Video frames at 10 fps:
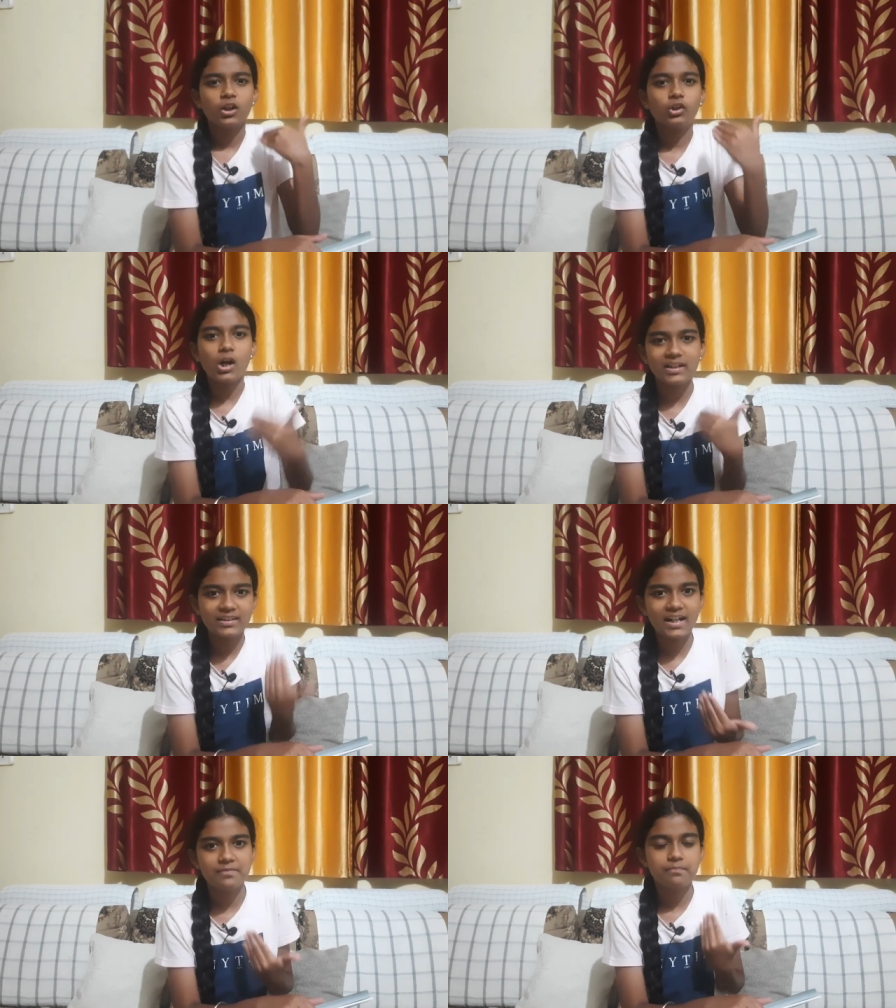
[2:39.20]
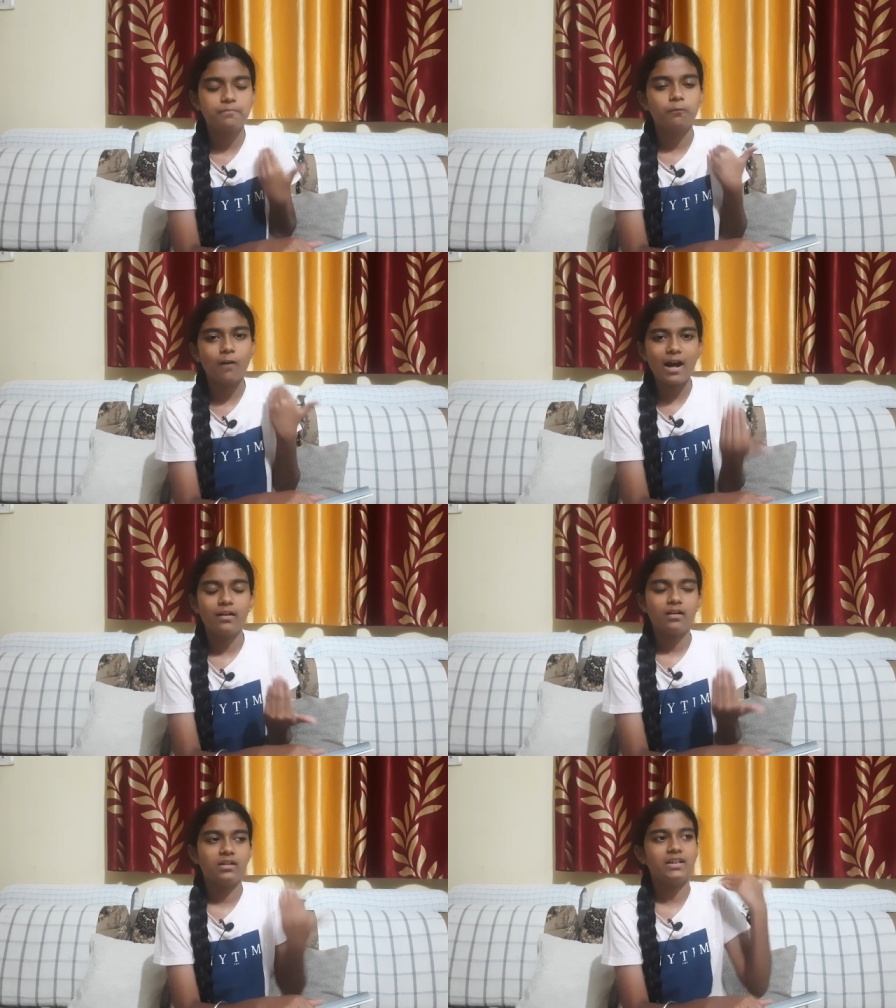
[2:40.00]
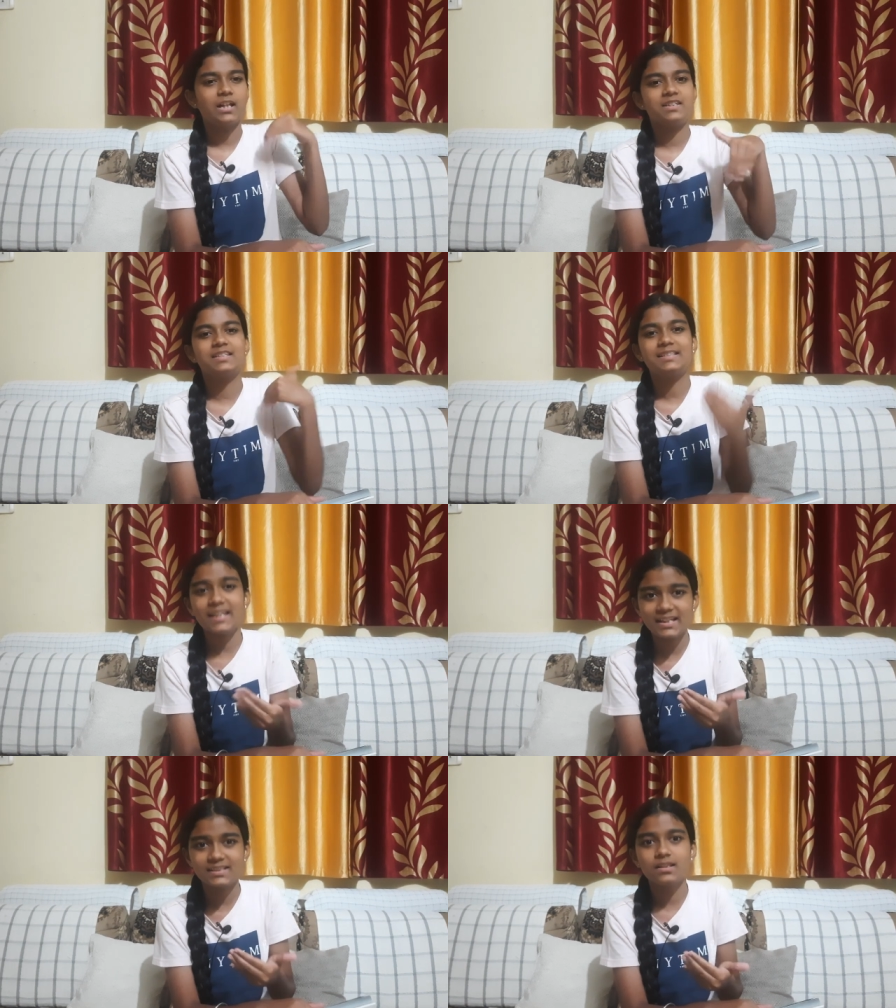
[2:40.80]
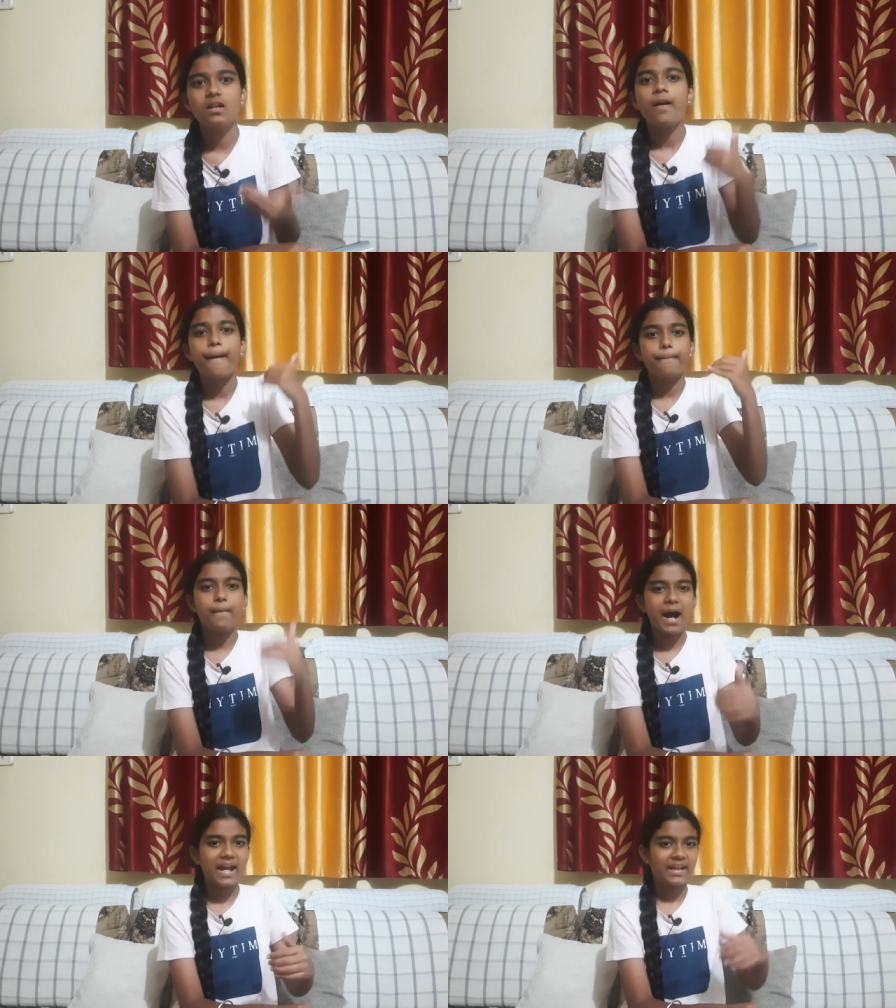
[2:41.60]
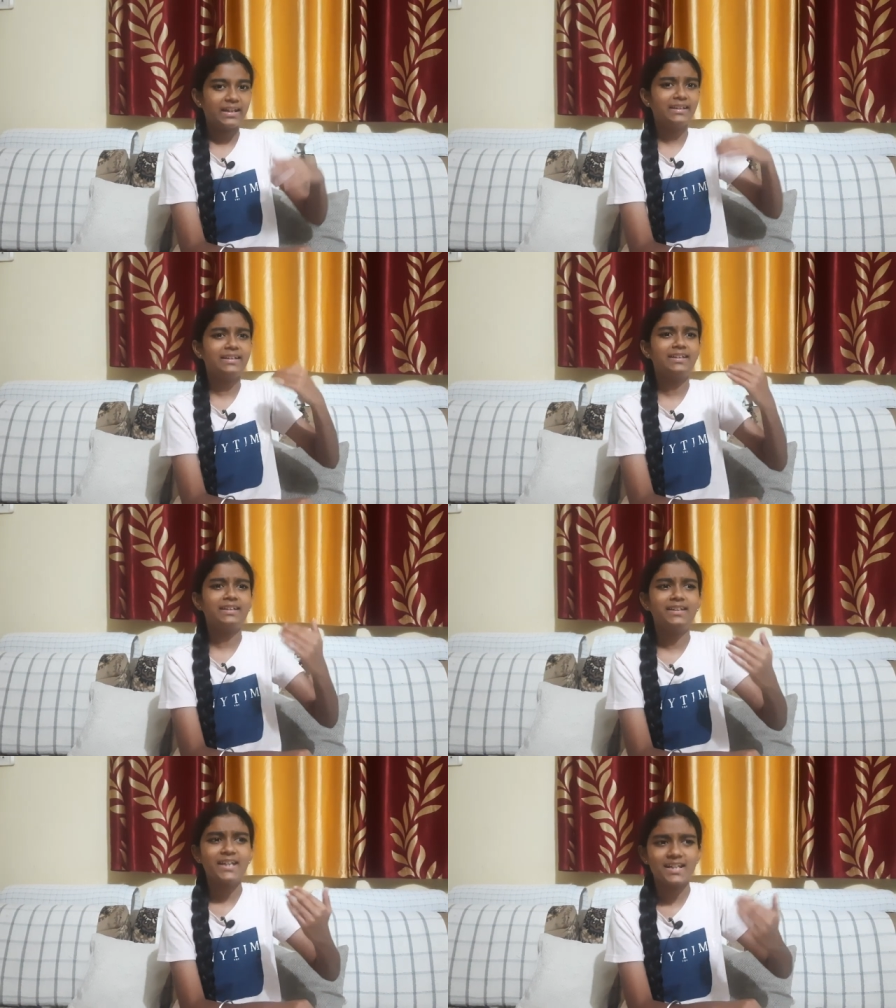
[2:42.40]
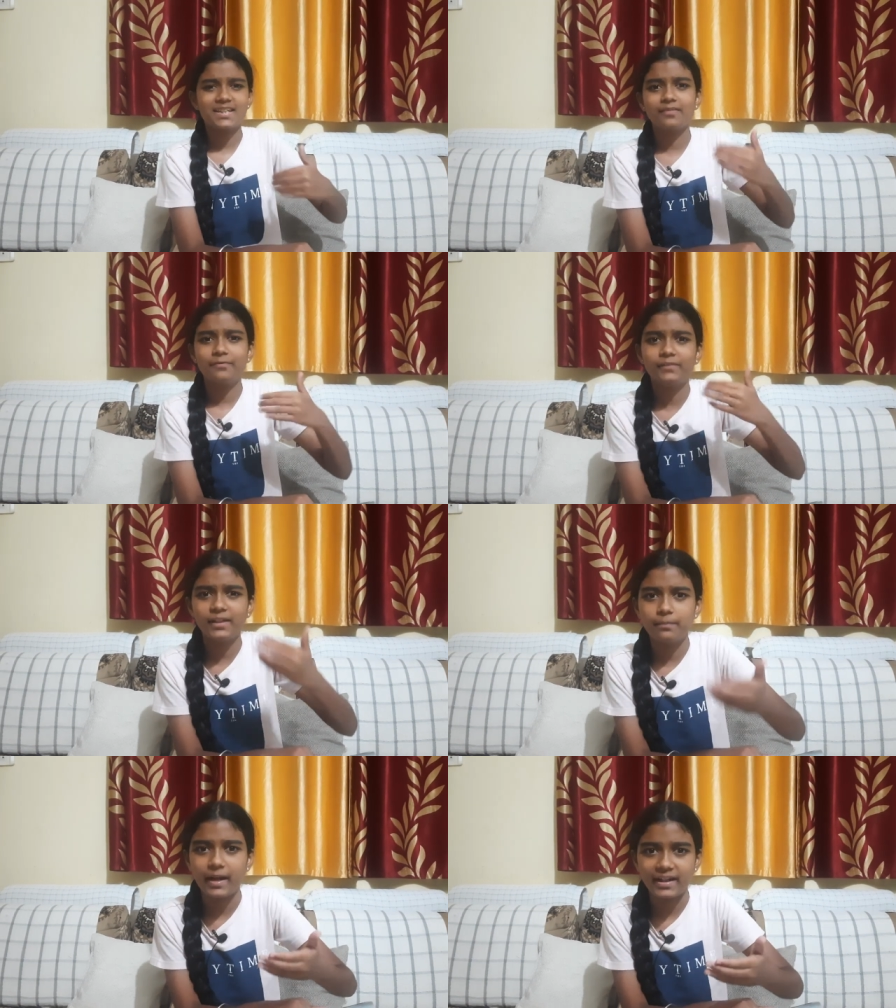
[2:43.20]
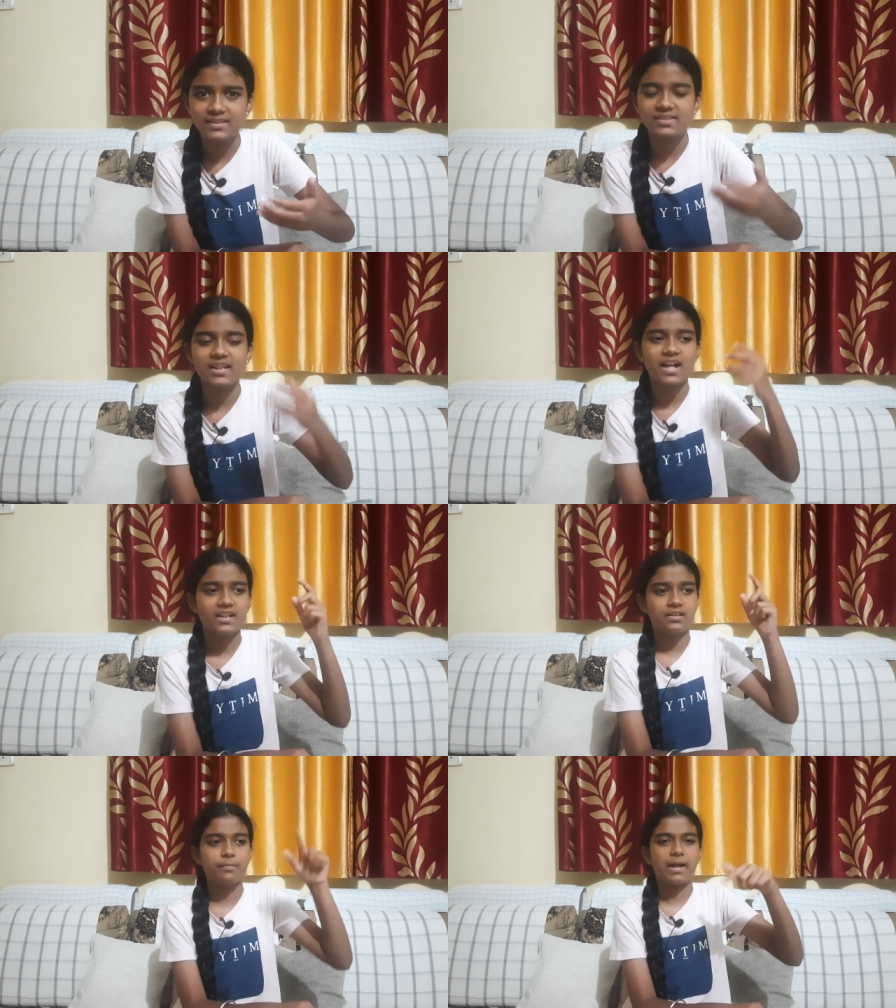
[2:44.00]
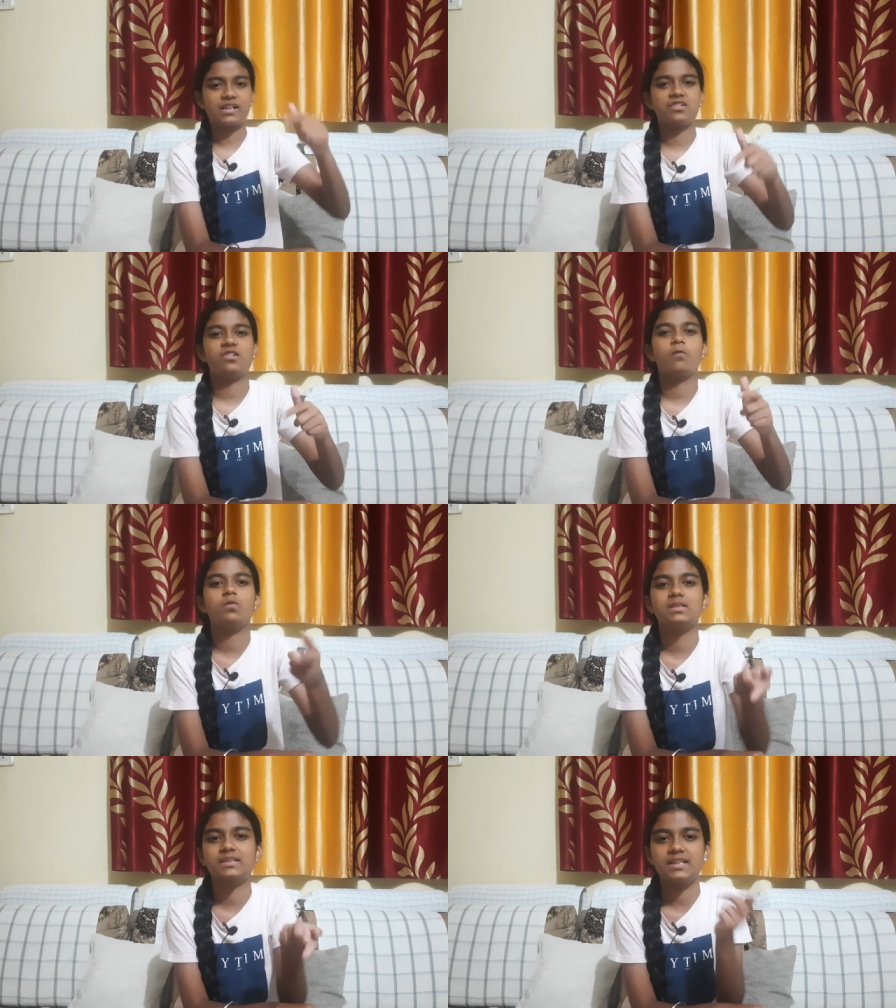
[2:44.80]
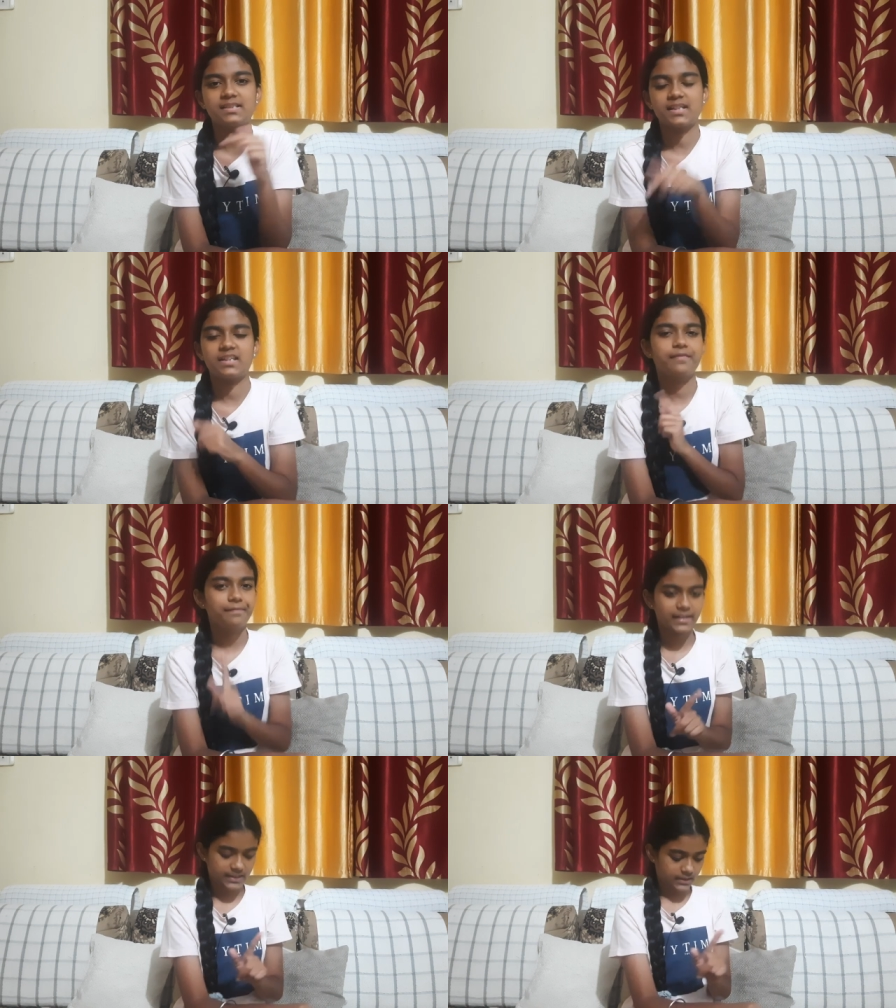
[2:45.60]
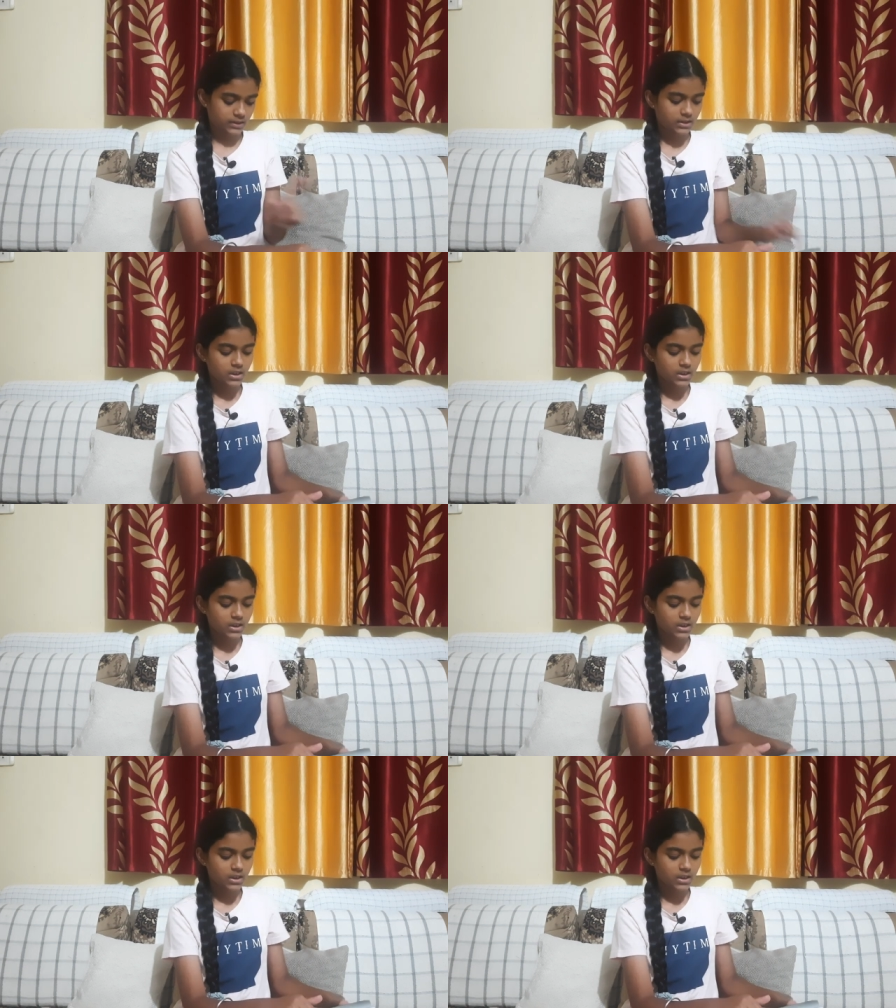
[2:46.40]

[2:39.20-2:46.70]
got that disease by getting flea bites, and the bacteria was inside the fleas.